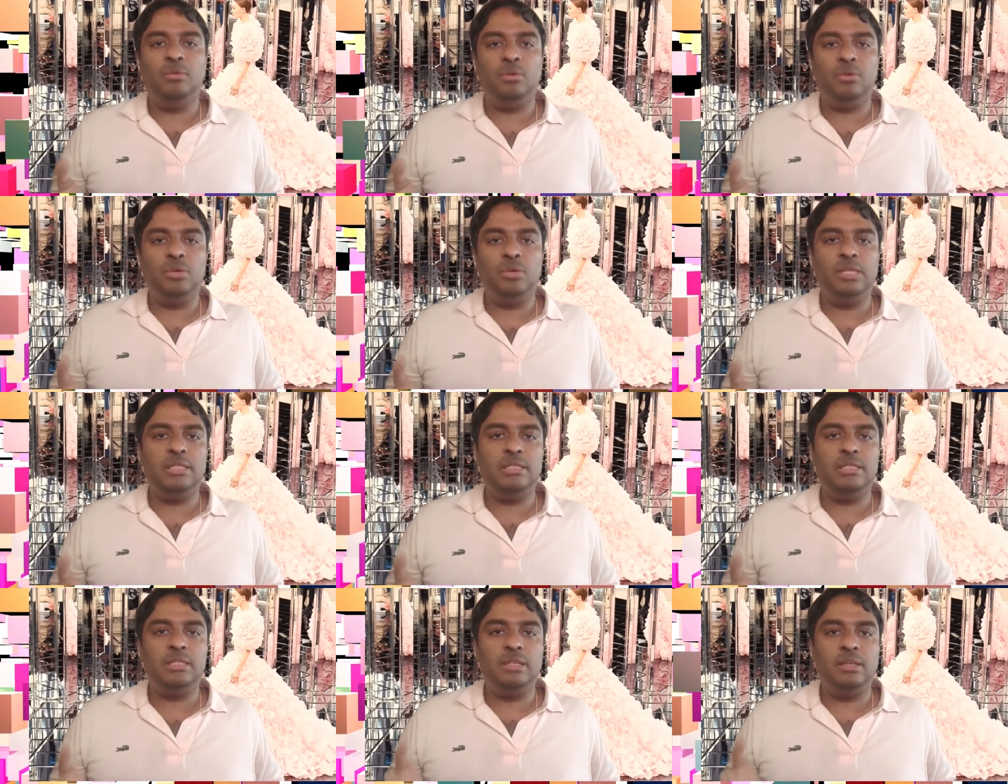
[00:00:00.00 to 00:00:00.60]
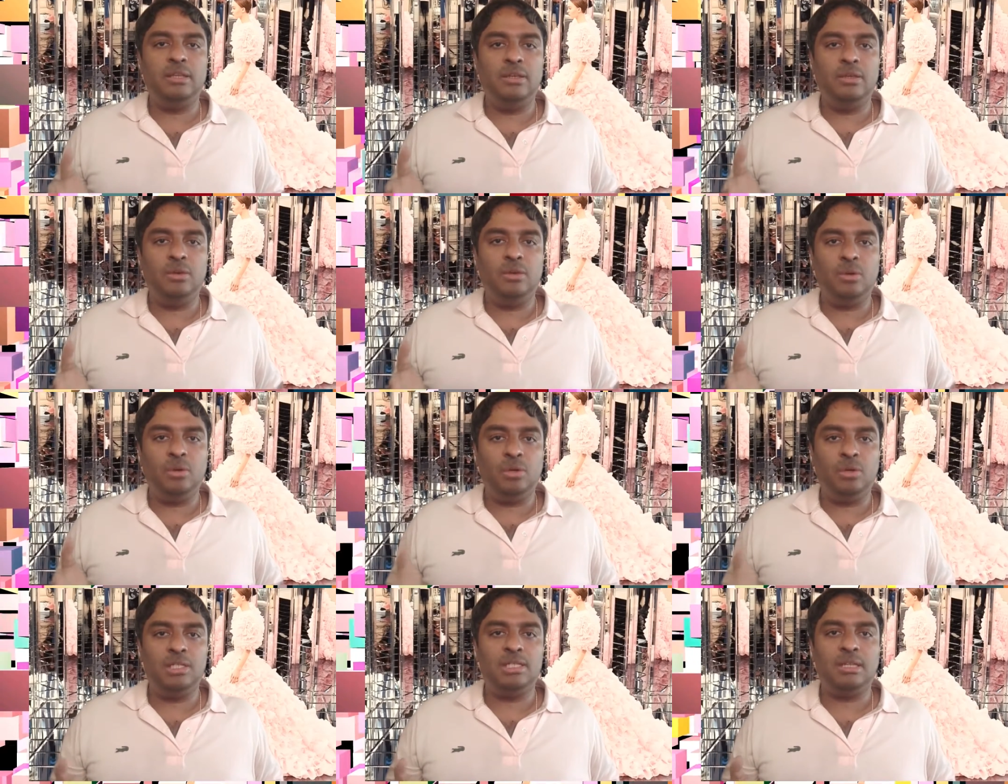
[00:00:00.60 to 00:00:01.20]
who is the
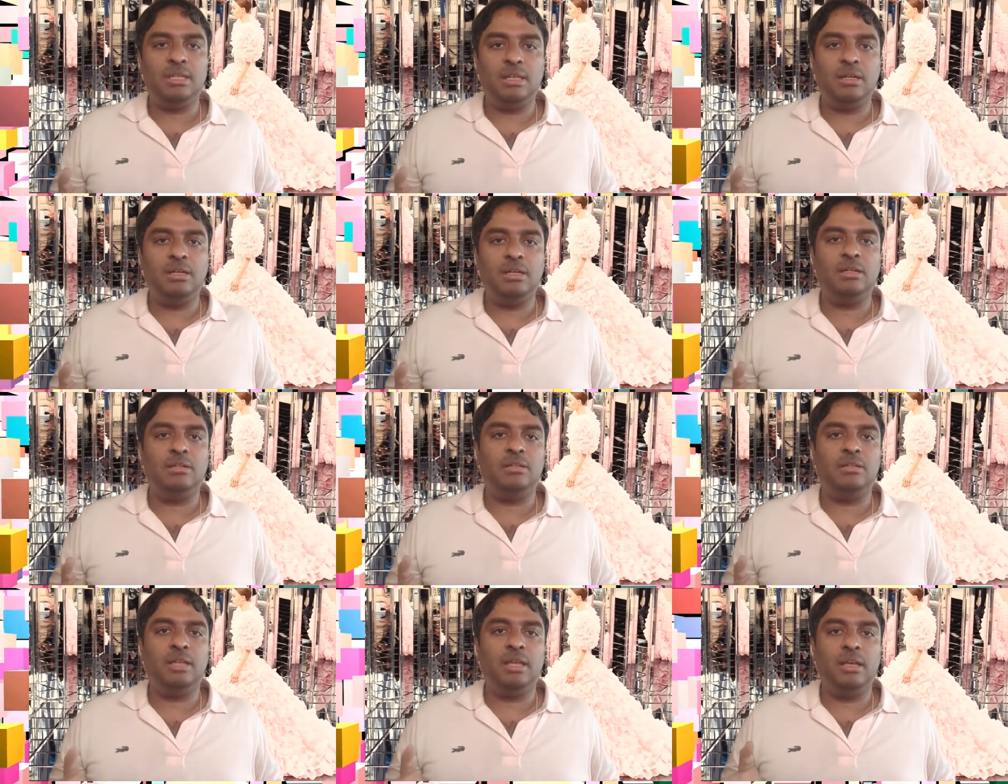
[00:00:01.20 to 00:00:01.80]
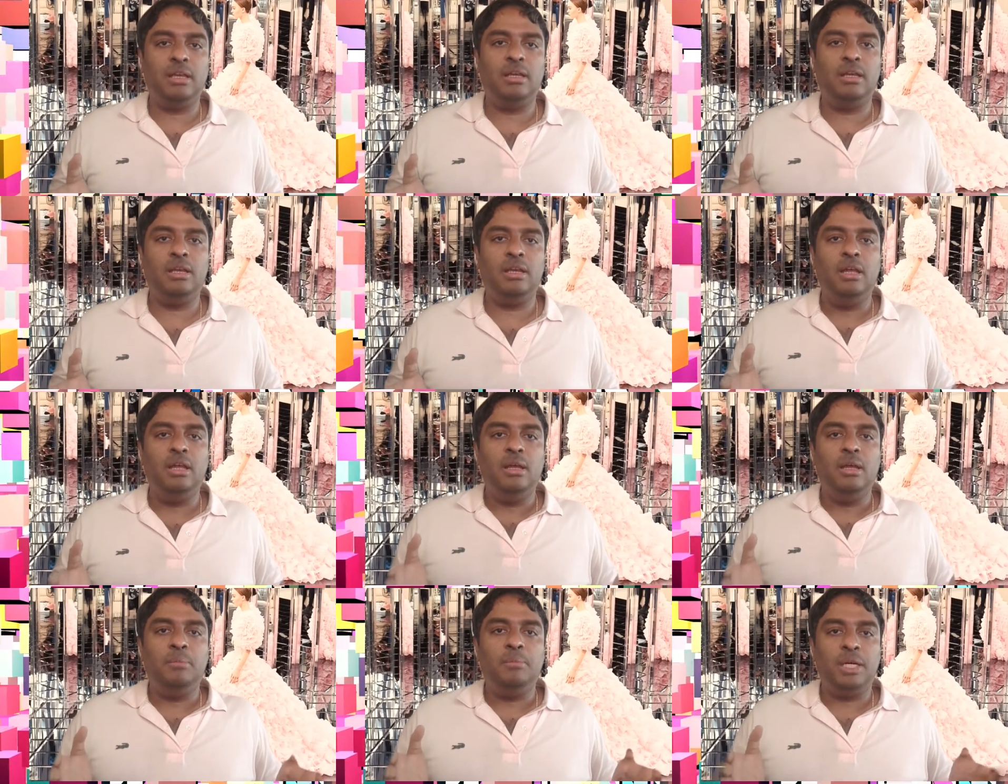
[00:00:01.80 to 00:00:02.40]
wholesaler, they
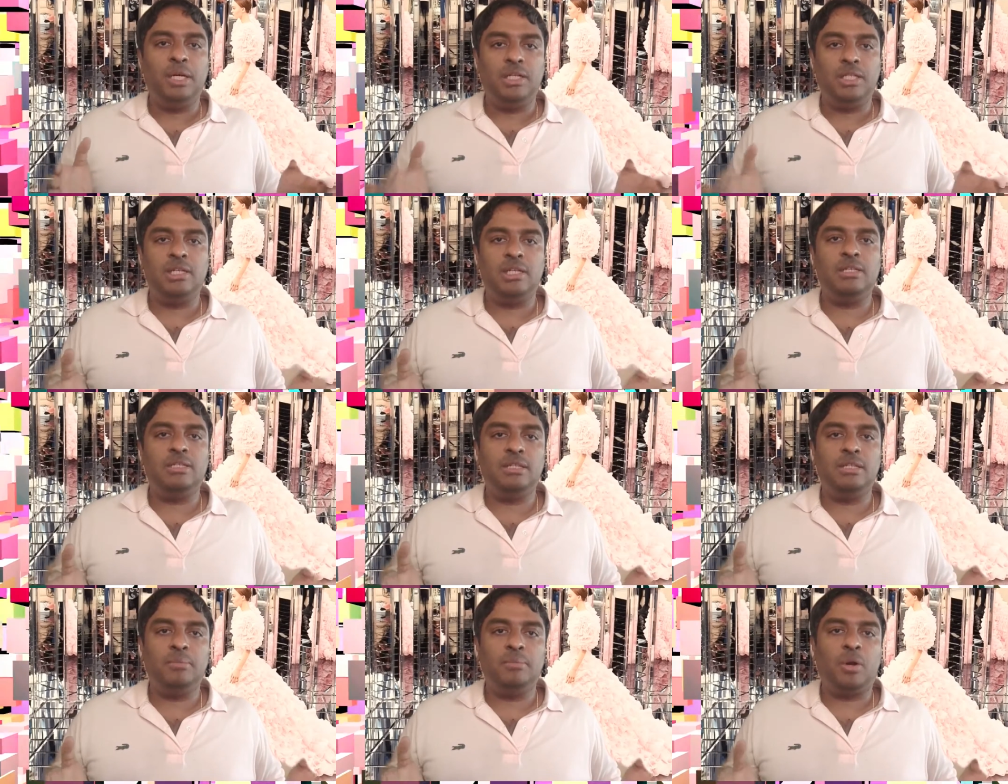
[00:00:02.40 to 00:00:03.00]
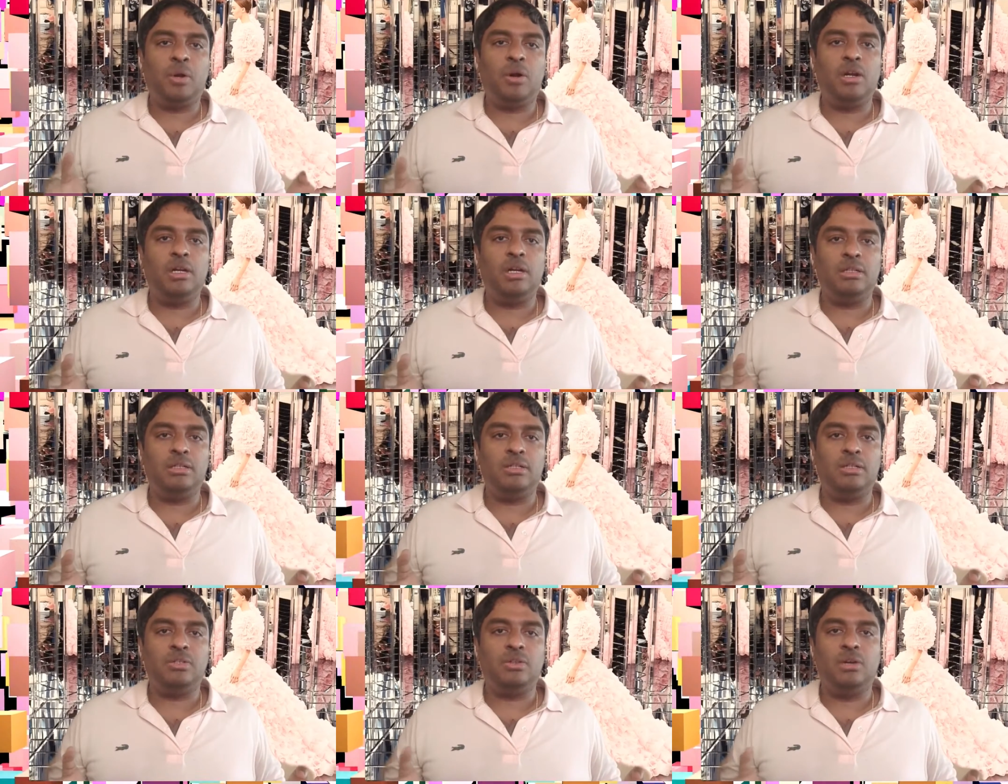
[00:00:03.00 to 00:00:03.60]
purchase the
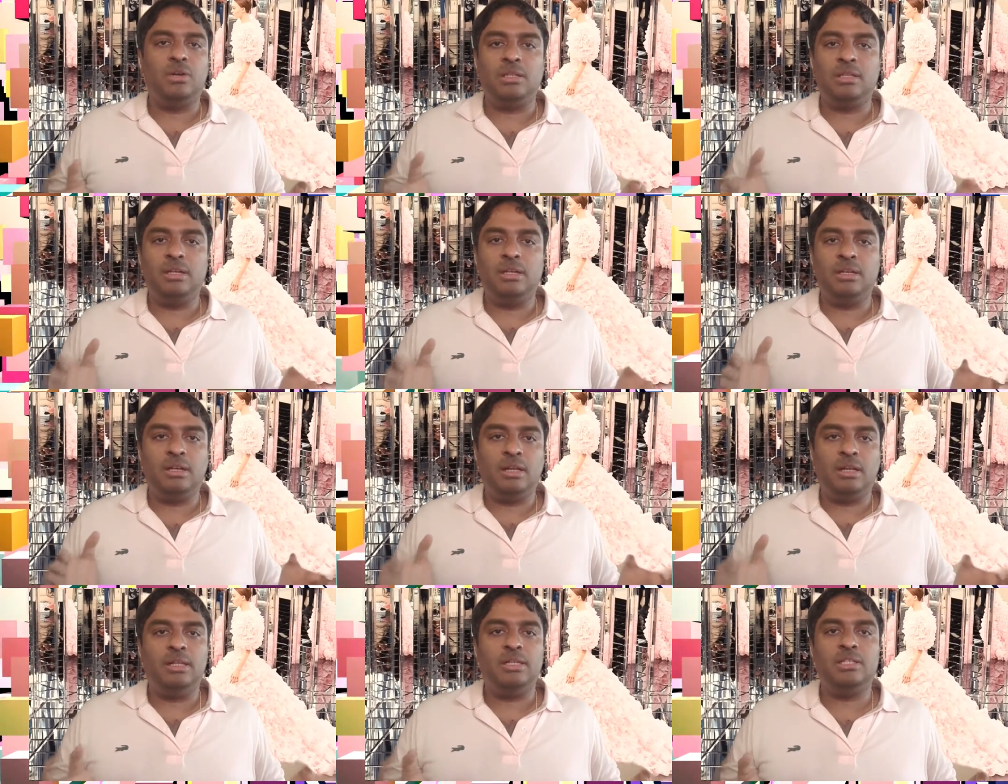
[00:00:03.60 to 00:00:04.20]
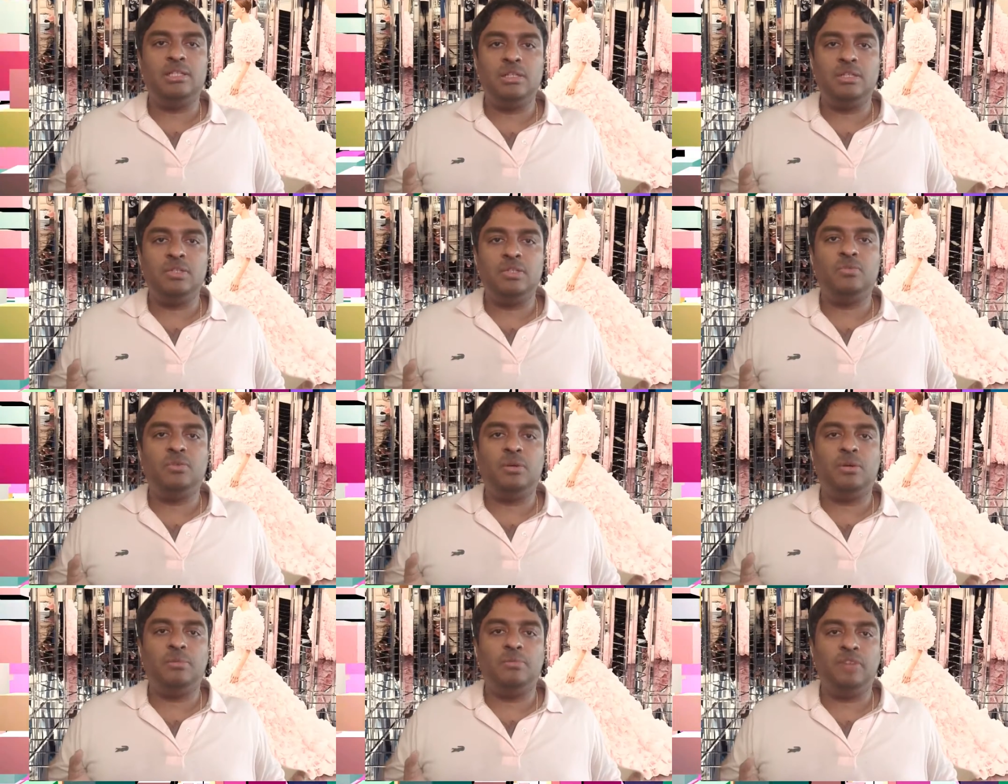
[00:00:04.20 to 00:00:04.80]
products or the collections
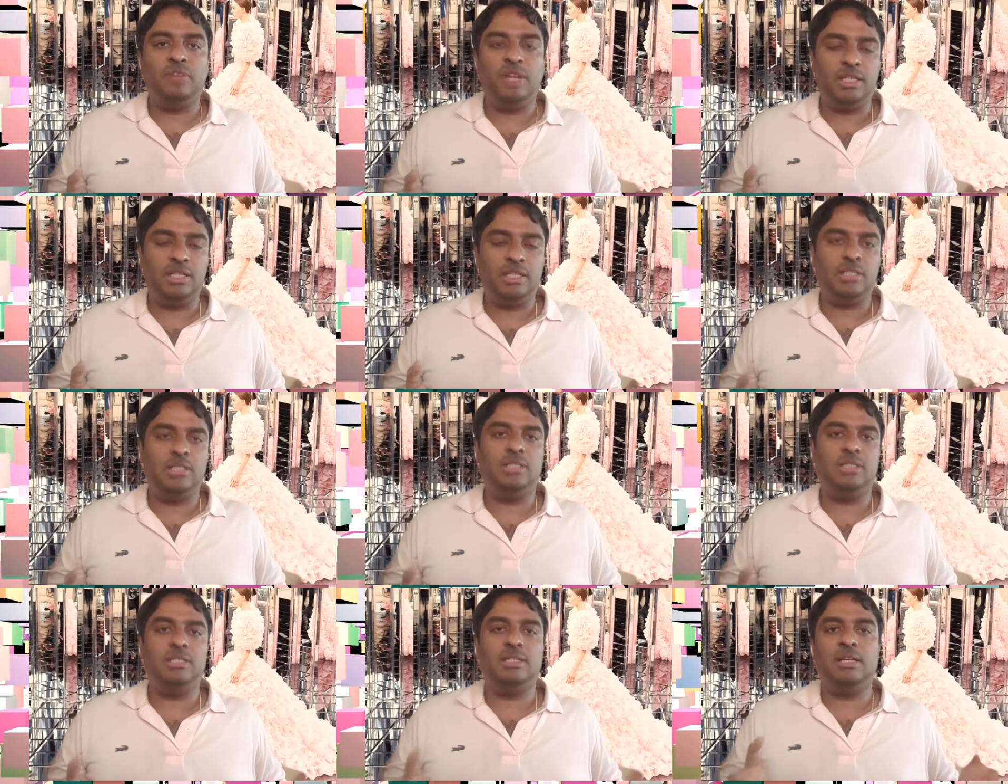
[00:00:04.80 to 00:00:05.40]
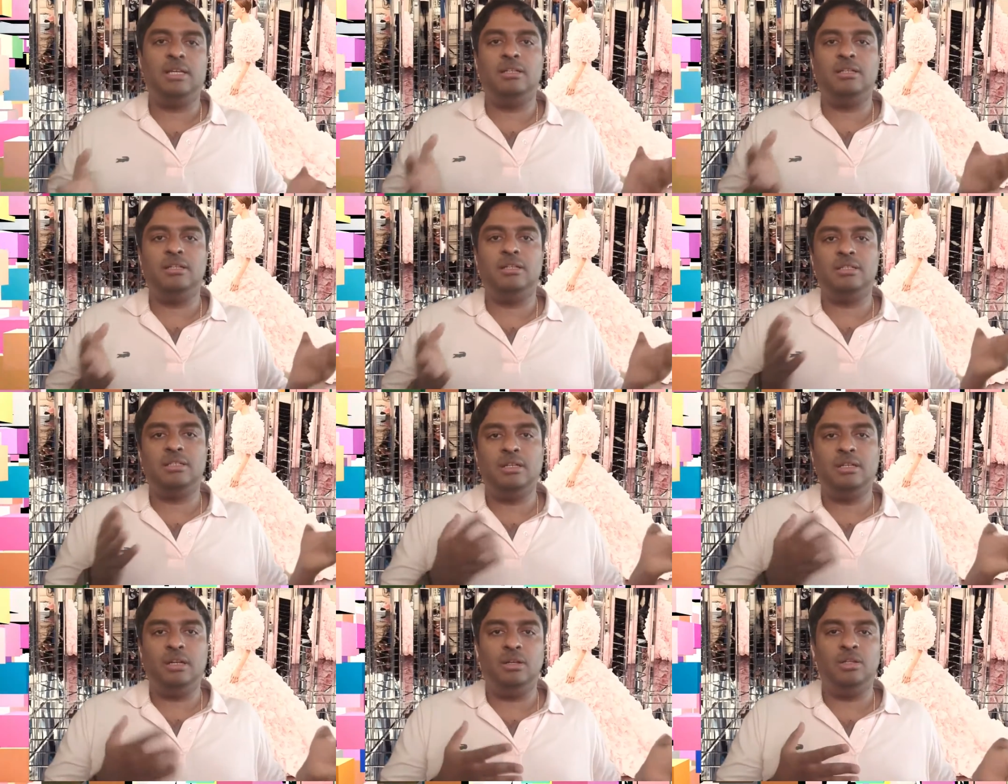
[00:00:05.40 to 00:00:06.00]
from fashion
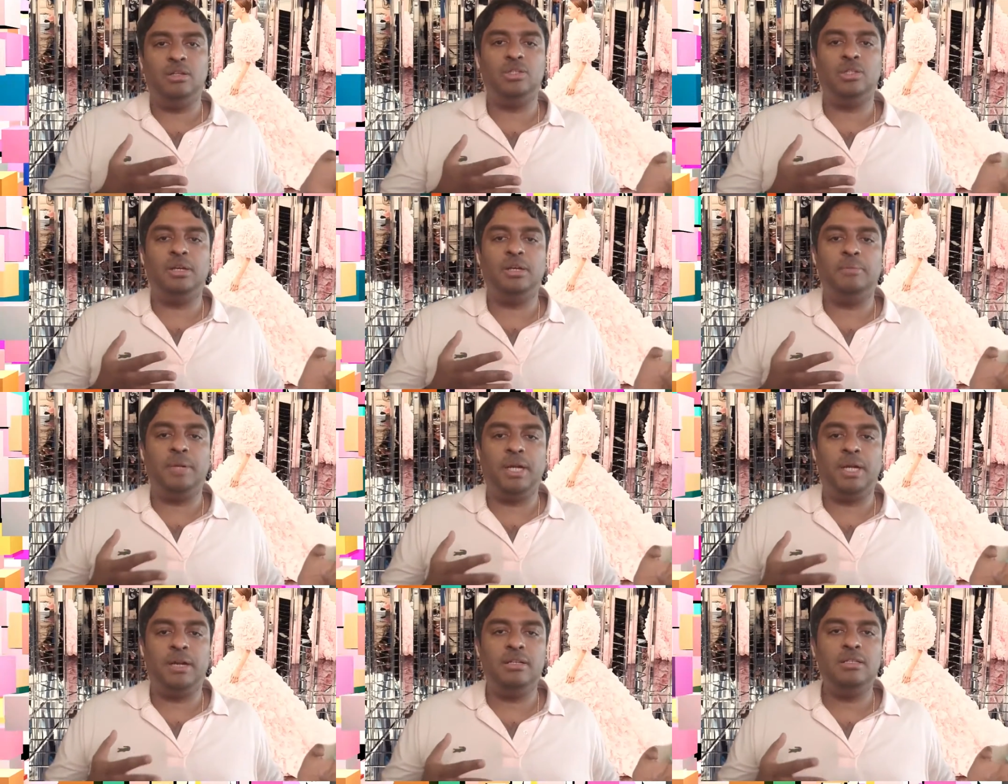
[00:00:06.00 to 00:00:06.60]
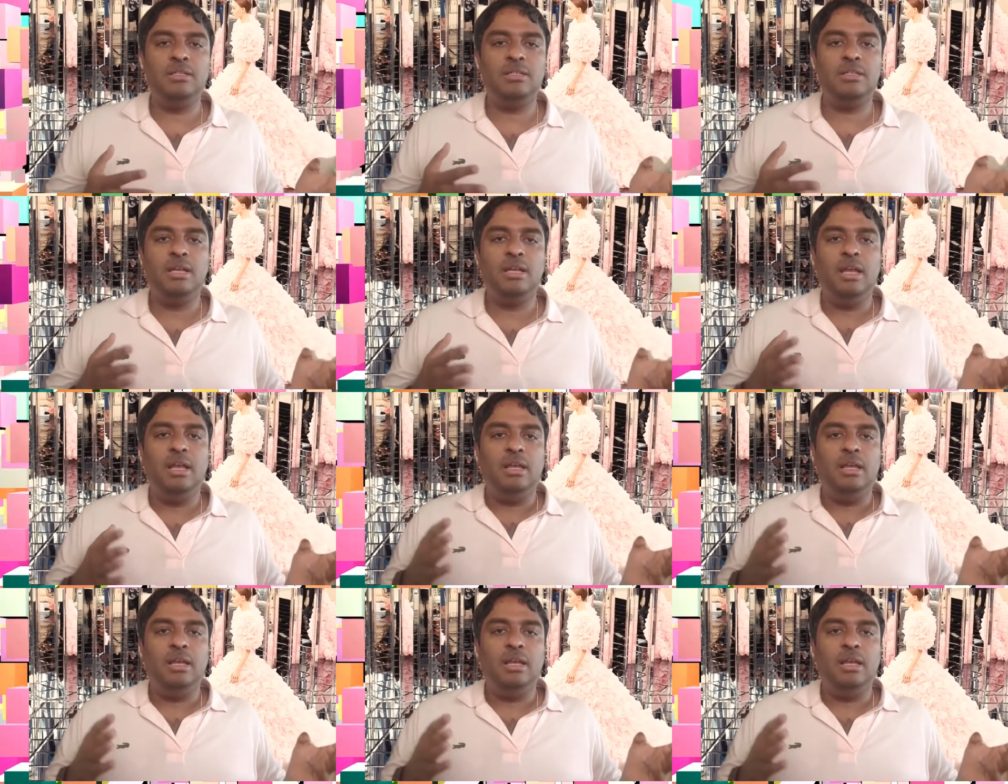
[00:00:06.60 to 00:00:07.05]
designers and luxury brands.